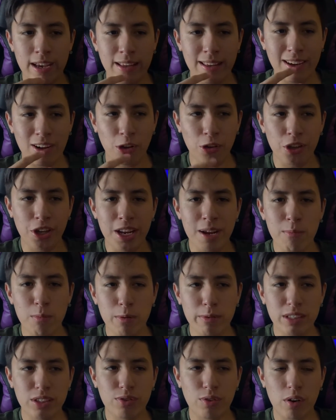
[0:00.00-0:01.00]
although the
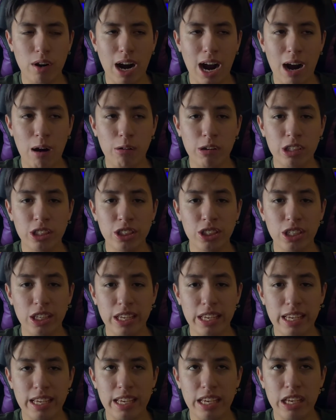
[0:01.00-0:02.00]
movie's 4 hours,
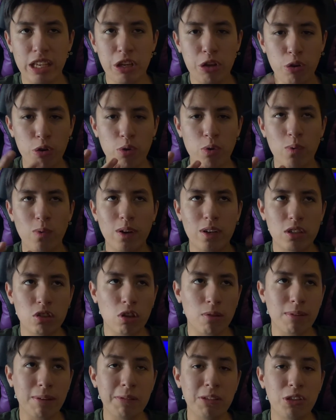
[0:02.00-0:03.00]
you
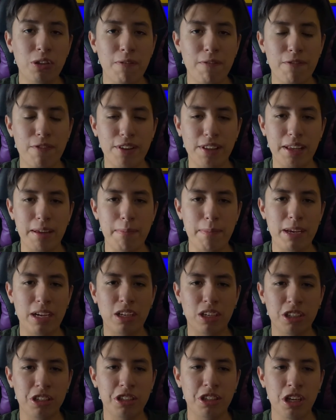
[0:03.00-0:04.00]
sometimes don't feel it
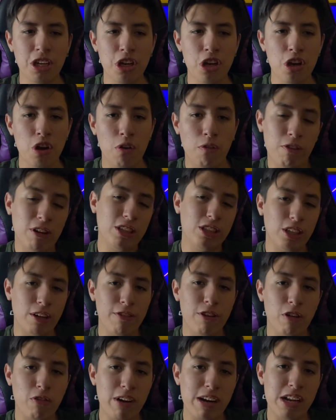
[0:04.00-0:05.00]
because first off,
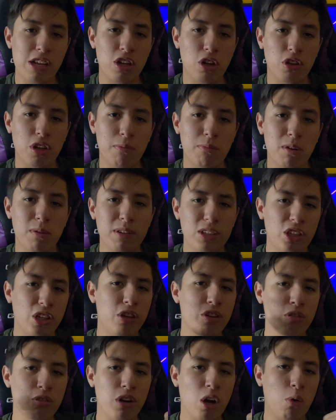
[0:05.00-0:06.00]
you already know the movie, so
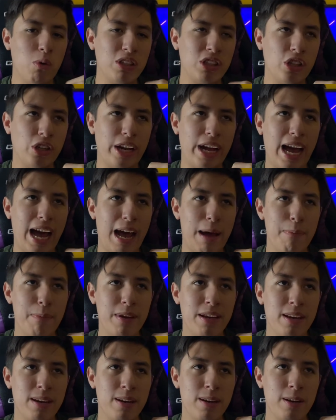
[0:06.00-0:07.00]
you know what's gonna
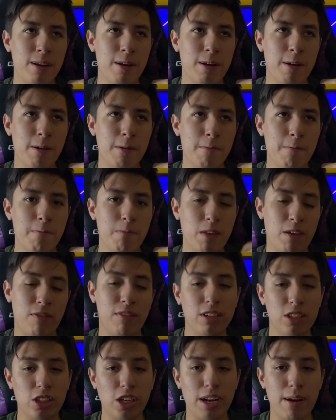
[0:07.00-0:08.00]
happen if
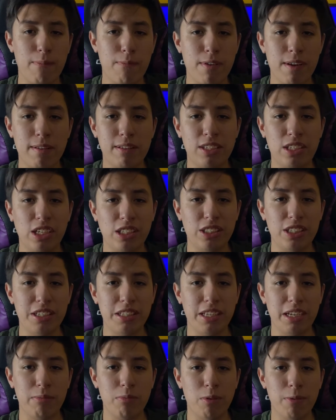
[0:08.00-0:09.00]
you saw the previous Justice
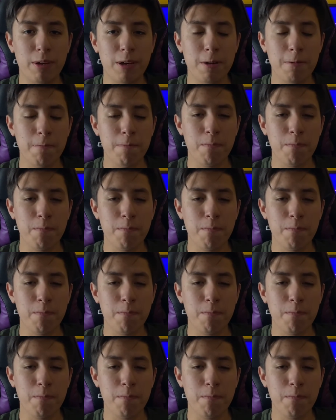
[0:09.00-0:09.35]
League movie,